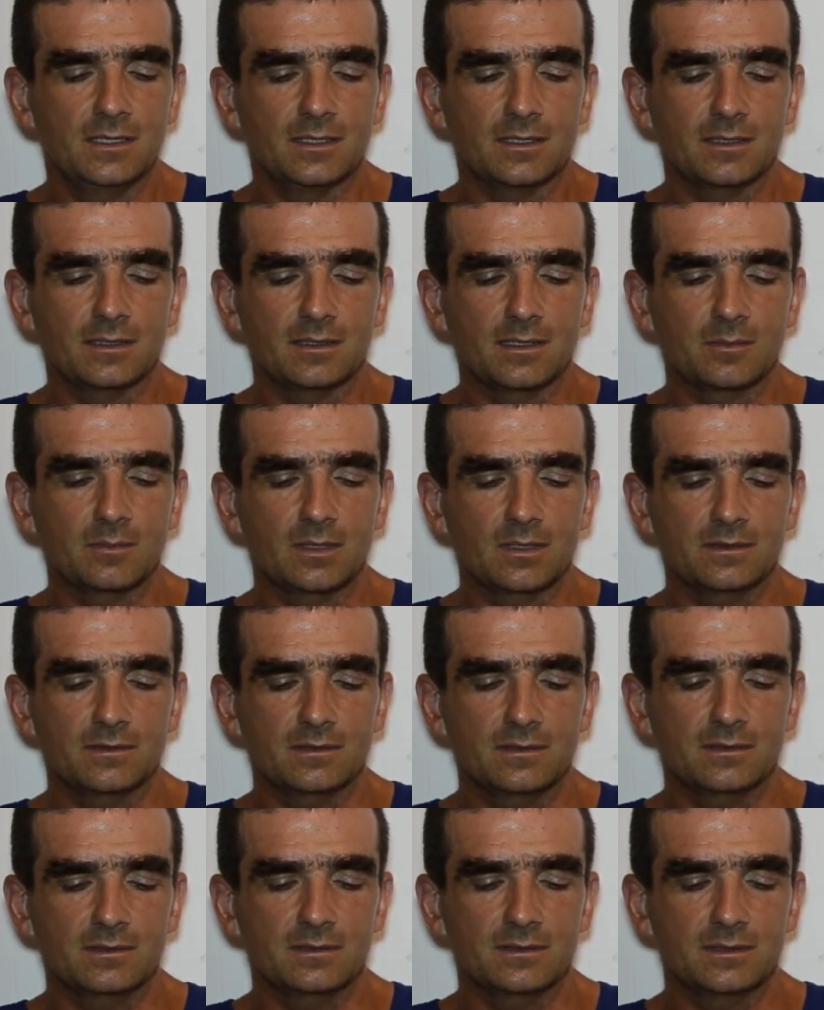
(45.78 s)

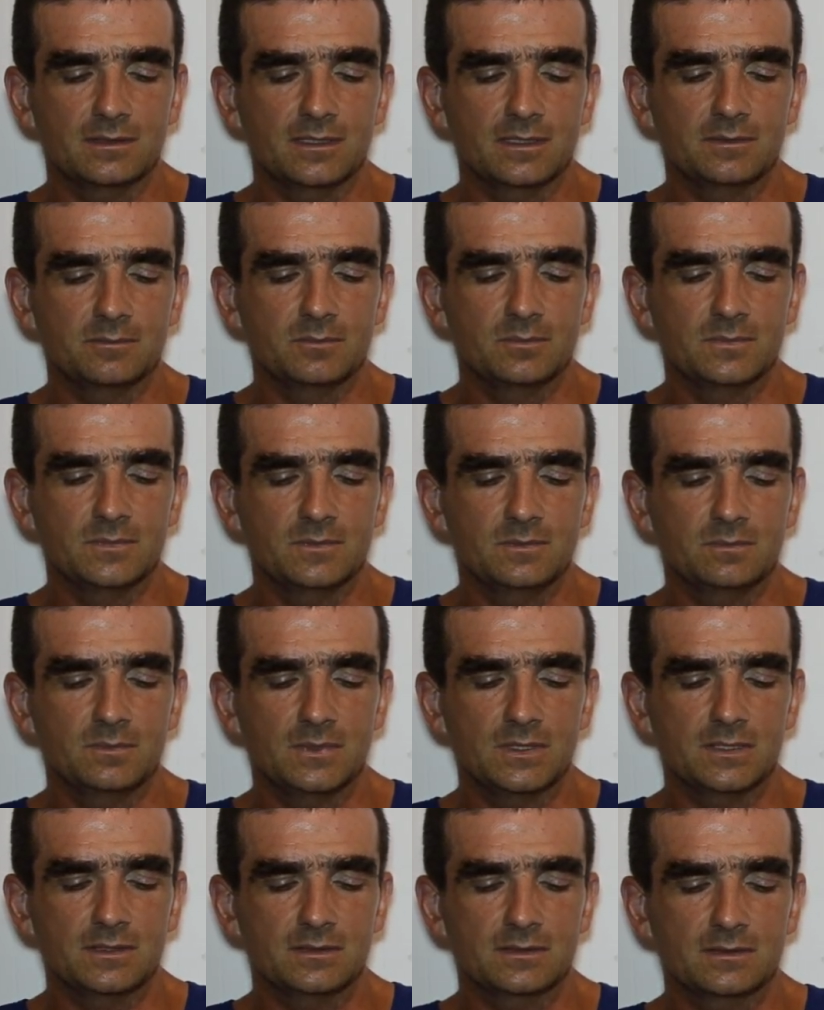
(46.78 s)
At the end I
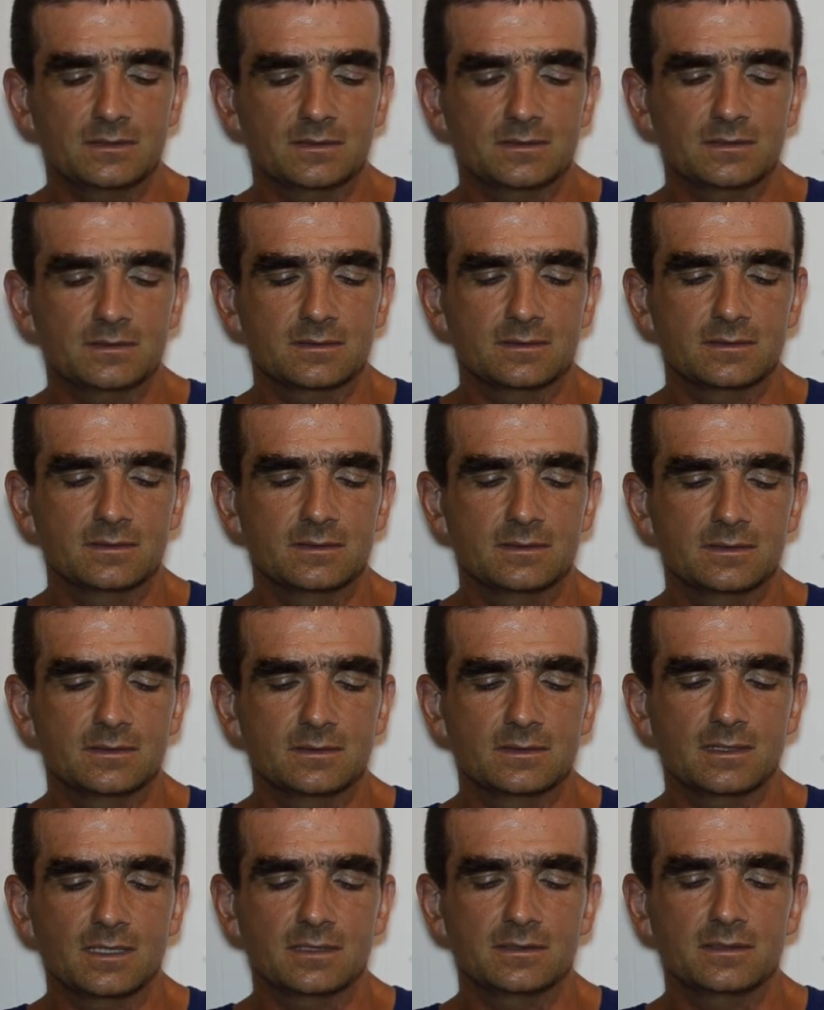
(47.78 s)
made
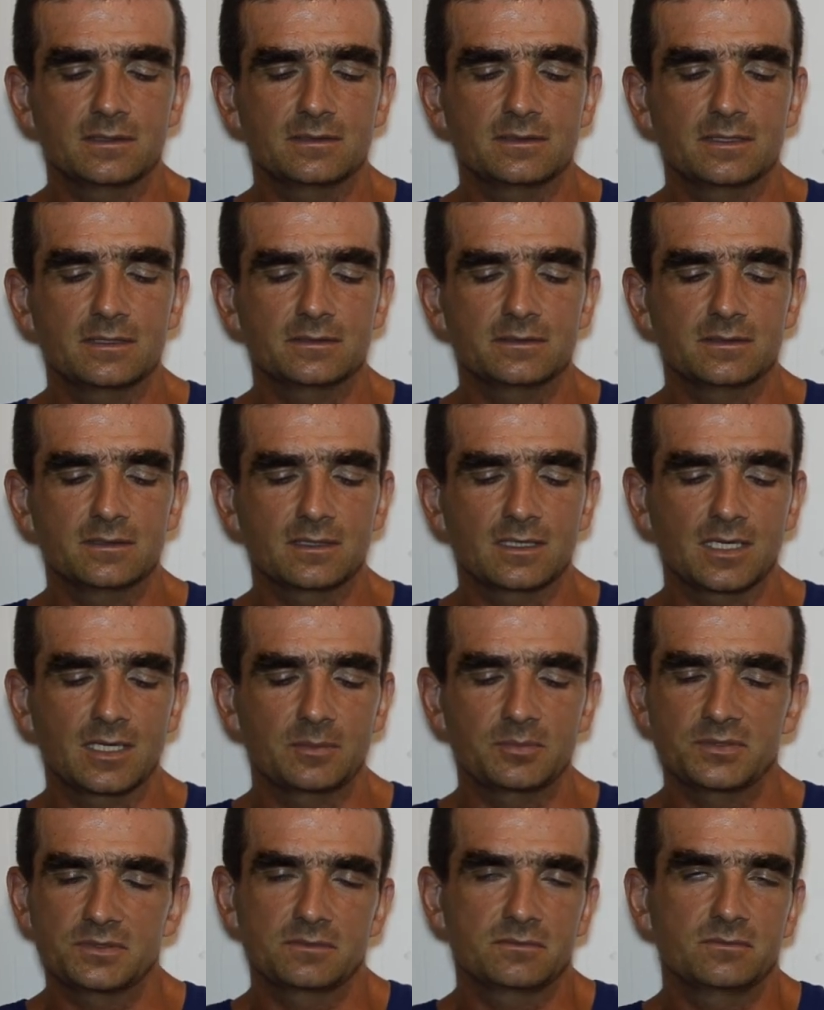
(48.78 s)
118
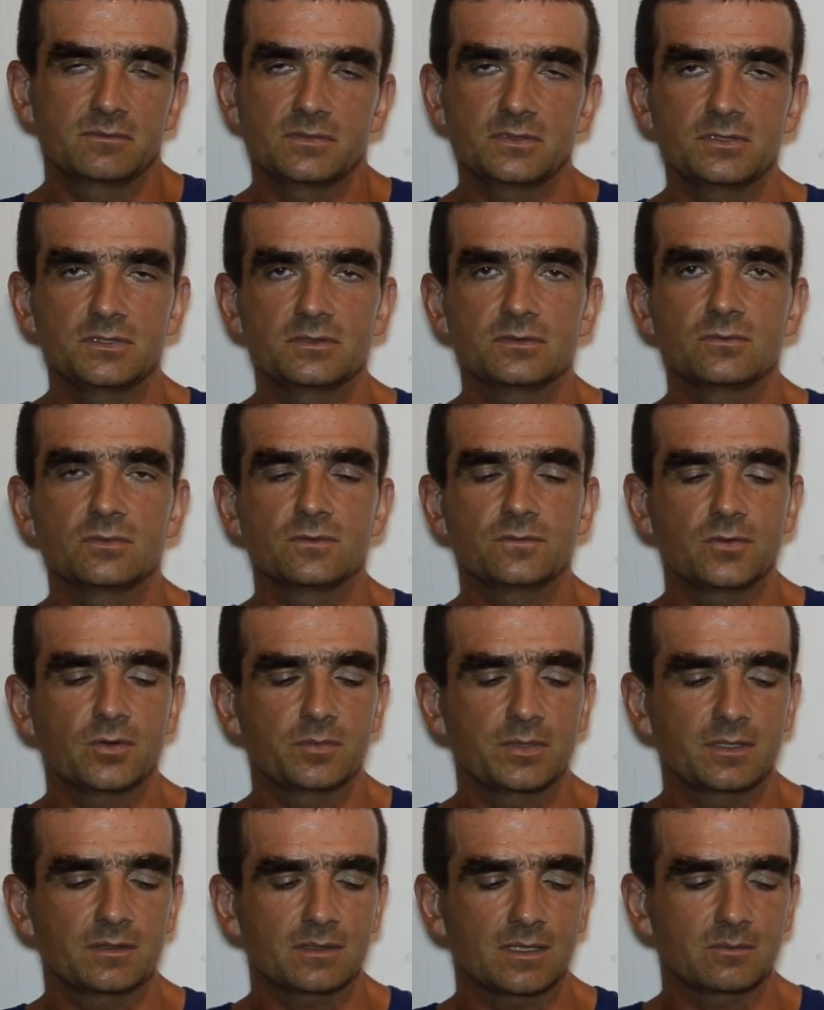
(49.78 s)
laps, which is good for
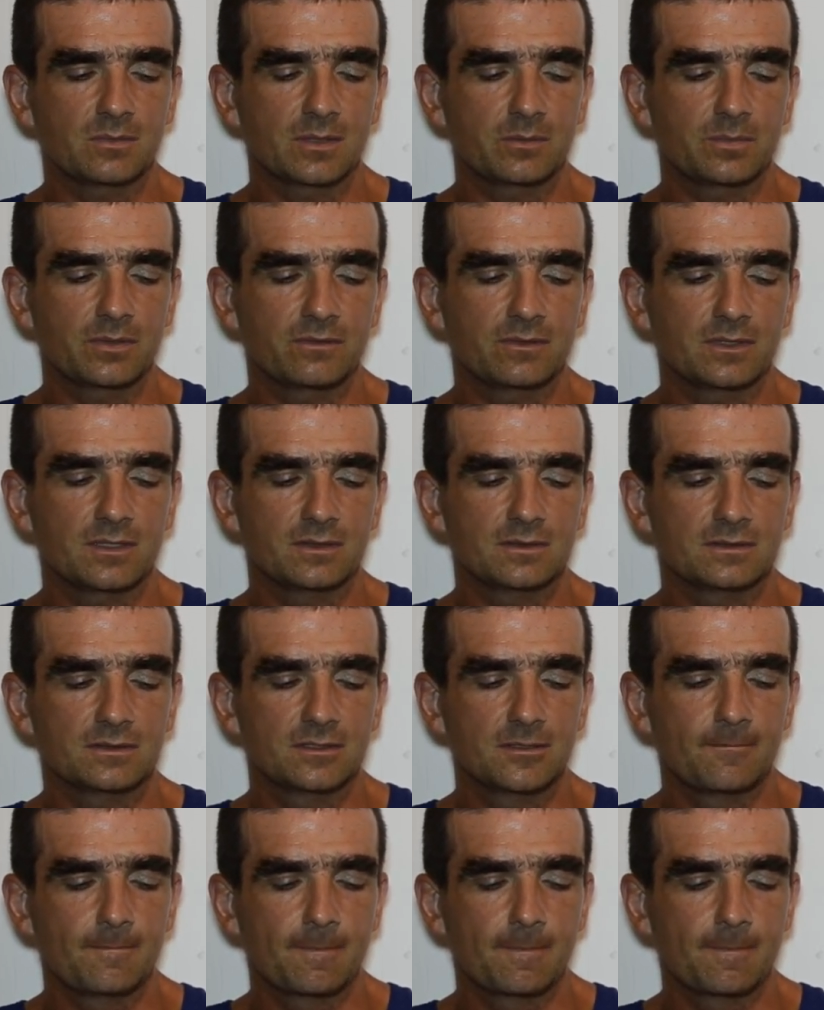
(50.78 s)
me. I'm happy with this.